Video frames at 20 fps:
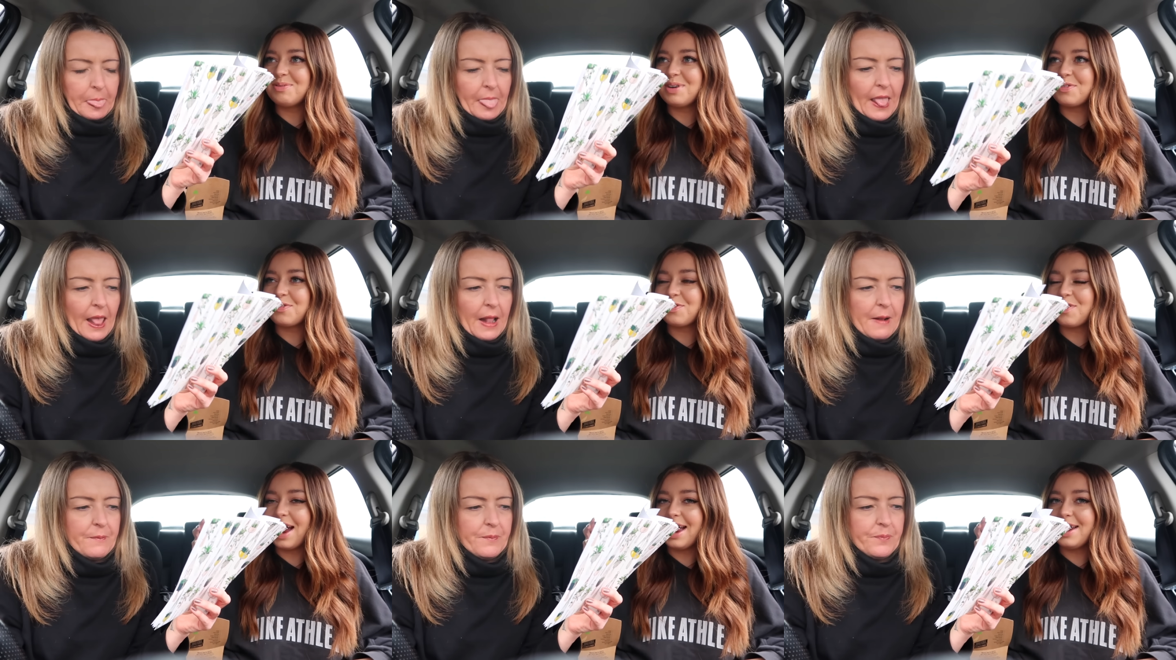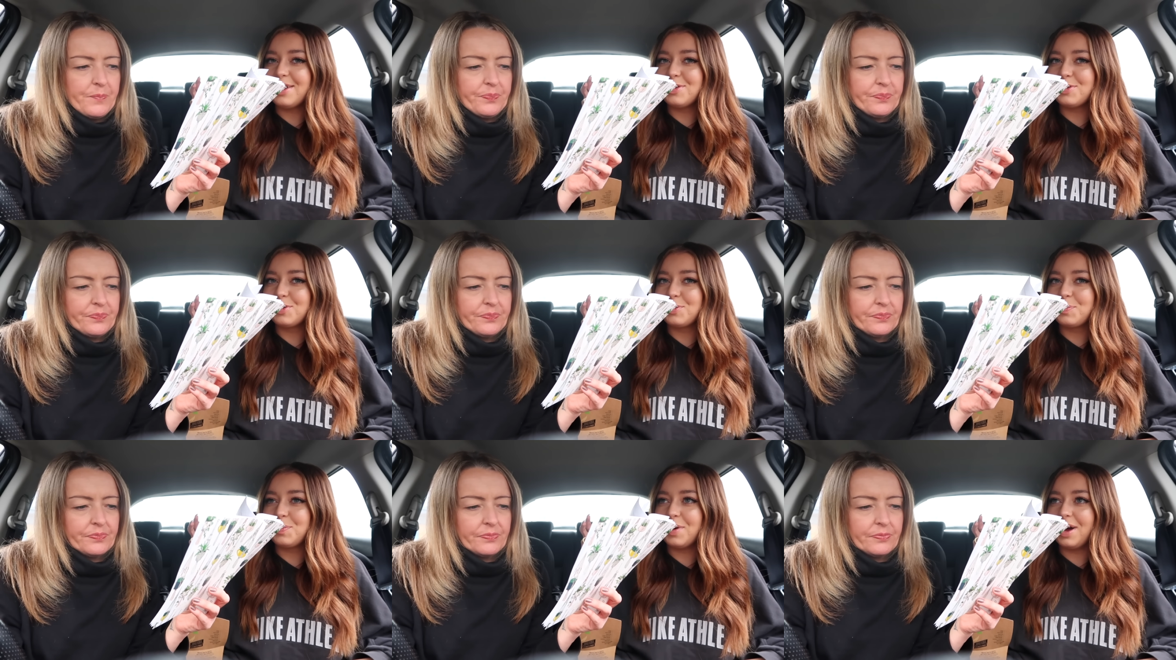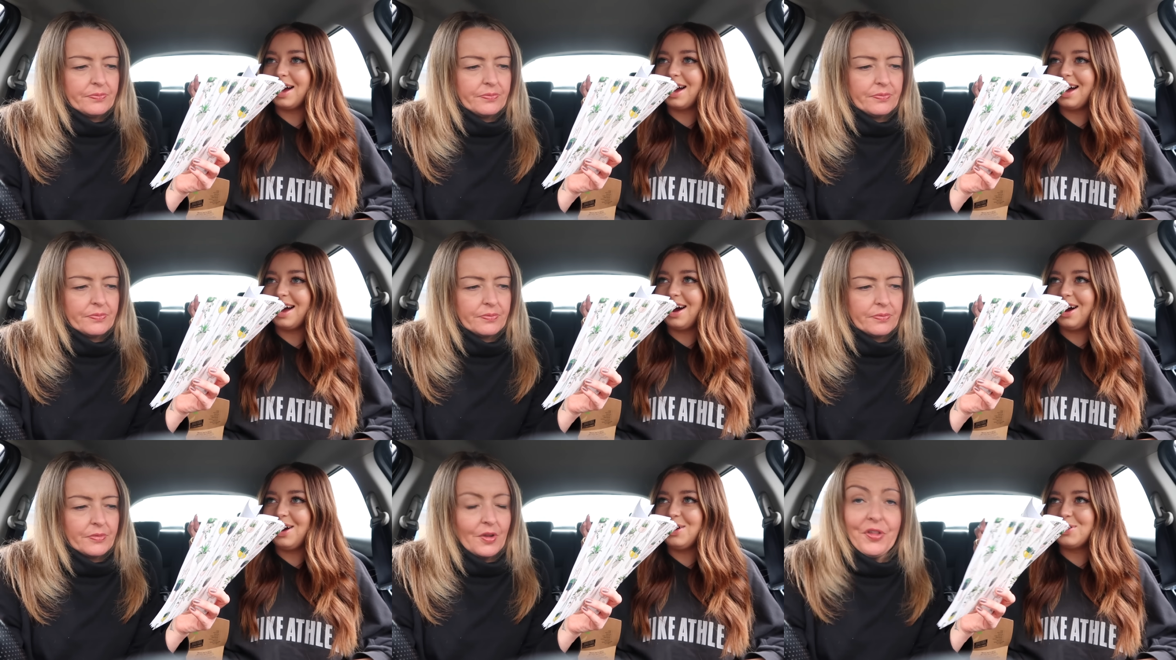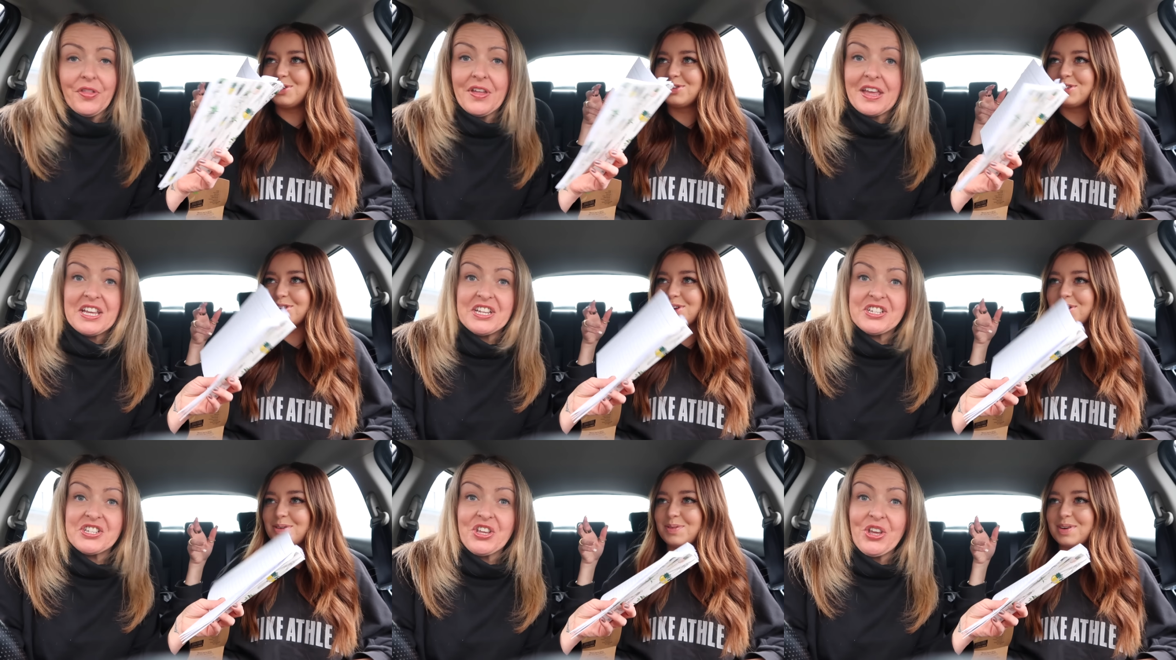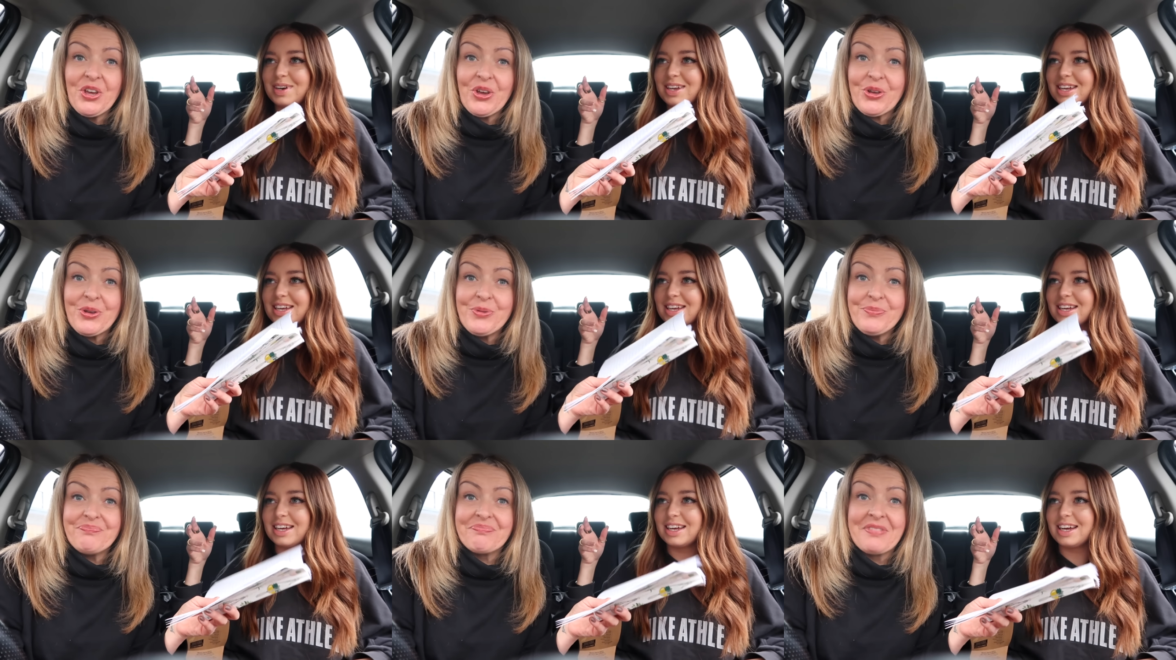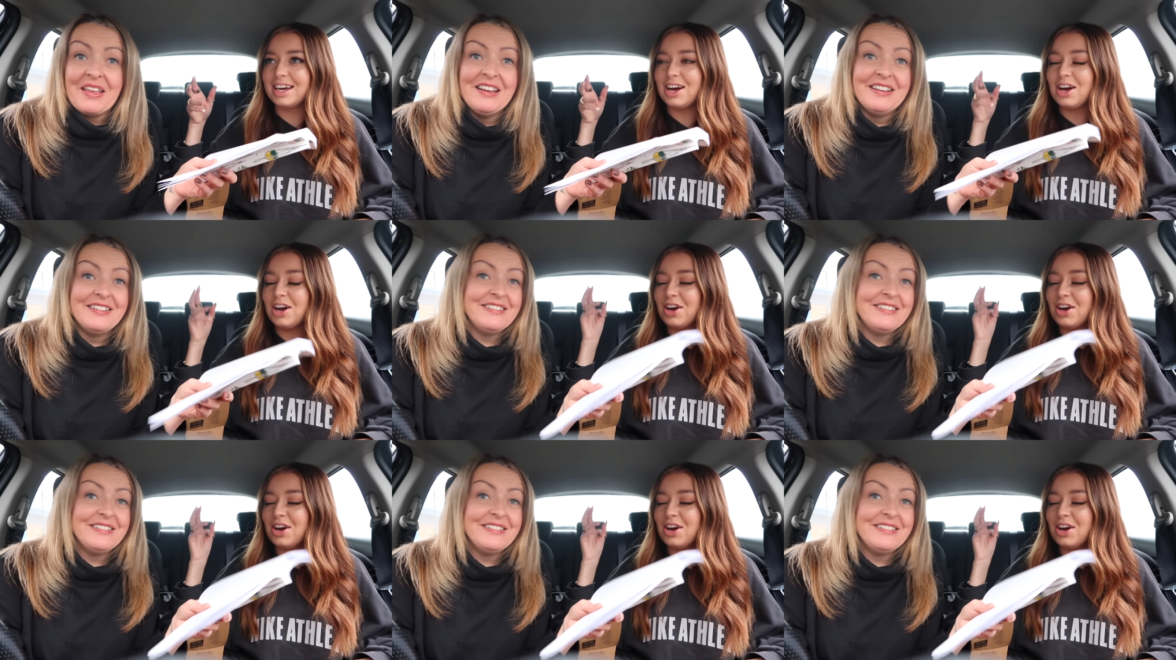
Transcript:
Speaker 1: We're friends, but I, I also don't want to.